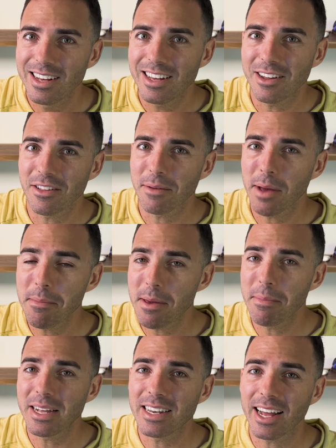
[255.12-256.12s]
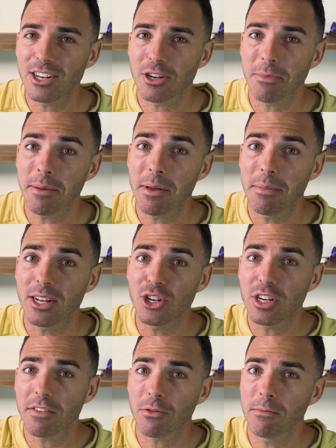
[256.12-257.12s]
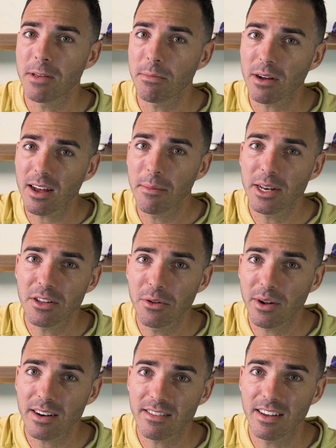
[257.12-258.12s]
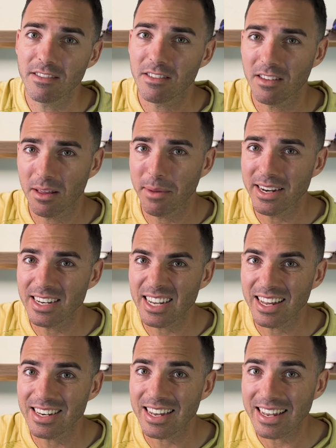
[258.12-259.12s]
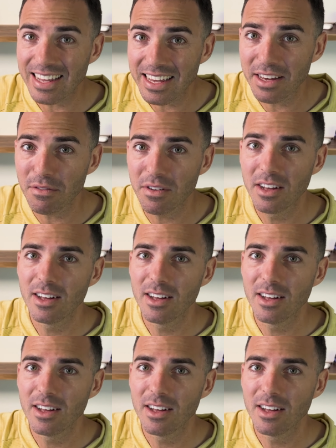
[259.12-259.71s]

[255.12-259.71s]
you know, there might be a big tension, might be a big shift when people come into the organization, so they might decide to leave.